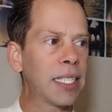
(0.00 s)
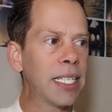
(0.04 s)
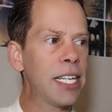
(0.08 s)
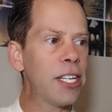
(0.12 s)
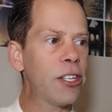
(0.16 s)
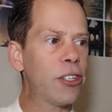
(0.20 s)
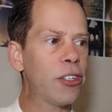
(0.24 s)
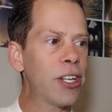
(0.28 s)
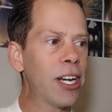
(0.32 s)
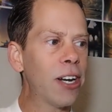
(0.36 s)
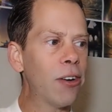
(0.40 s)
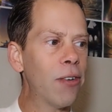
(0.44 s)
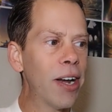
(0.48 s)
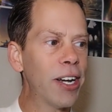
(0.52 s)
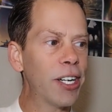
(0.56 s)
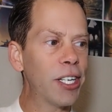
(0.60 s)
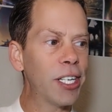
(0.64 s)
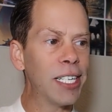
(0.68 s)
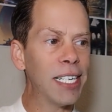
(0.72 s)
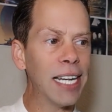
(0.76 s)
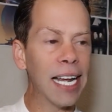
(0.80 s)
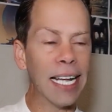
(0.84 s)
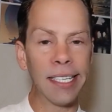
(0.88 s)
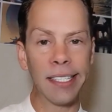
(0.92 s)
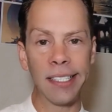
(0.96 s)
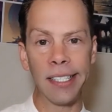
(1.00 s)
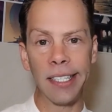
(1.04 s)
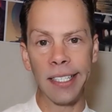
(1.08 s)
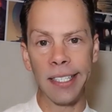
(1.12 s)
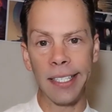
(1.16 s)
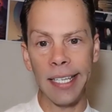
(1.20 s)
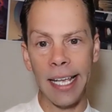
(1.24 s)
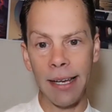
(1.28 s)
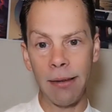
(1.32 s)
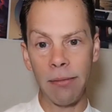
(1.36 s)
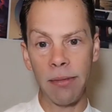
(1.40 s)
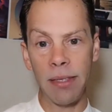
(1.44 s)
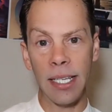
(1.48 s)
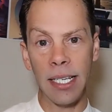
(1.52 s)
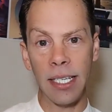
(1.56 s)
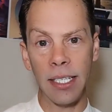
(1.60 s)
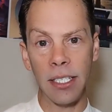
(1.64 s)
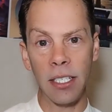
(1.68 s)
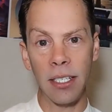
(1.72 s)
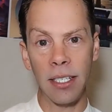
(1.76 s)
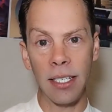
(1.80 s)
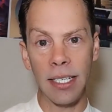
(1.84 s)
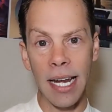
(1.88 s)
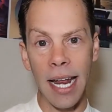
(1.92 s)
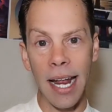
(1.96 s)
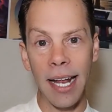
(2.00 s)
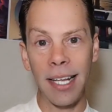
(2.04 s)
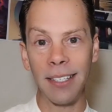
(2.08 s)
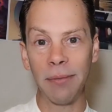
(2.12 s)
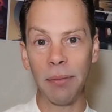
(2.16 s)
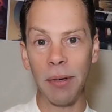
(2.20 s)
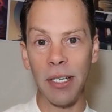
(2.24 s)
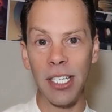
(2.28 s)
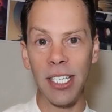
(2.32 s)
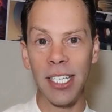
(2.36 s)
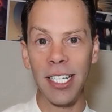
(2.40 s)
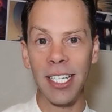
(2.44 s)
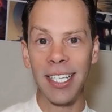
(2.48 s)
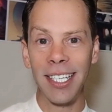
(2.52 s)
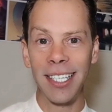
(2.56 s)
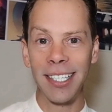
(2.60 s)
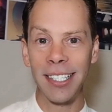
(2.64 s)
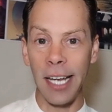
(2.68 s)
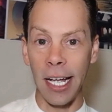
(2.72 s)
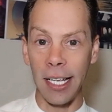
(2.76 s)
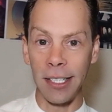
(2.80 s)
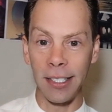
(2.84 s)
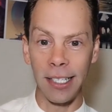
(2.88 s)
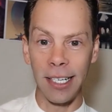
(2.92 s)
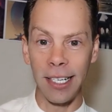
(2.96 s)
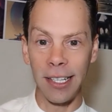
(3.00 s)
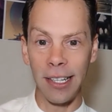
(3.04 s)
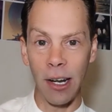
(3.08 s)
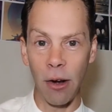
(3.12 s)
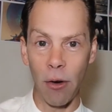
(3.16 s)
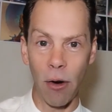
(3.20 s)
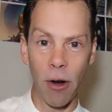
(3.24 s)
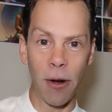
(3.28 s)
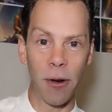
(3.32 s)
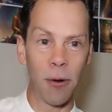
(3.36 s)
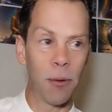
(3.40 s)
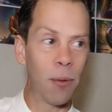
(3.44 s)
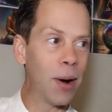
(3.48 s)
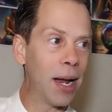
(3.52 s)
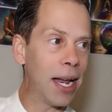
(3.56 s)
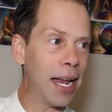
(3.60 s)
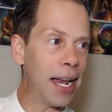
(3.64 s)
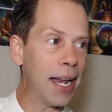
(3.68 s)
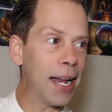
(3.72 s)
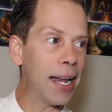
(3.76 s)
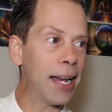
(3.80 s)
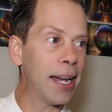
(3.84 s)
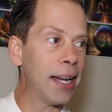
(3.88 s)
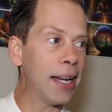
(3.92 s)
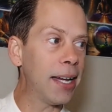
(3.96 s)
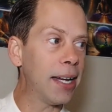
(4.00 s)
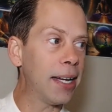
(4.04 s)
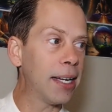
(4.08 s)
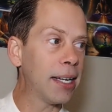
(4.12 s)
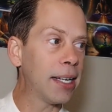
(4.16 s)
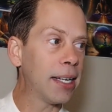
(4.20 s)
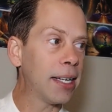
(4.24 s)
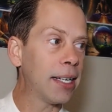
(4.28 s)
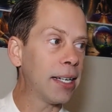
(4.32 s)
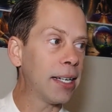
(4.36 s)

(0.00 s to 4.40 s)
Each generation does the same thing to the next, but does it in their own way.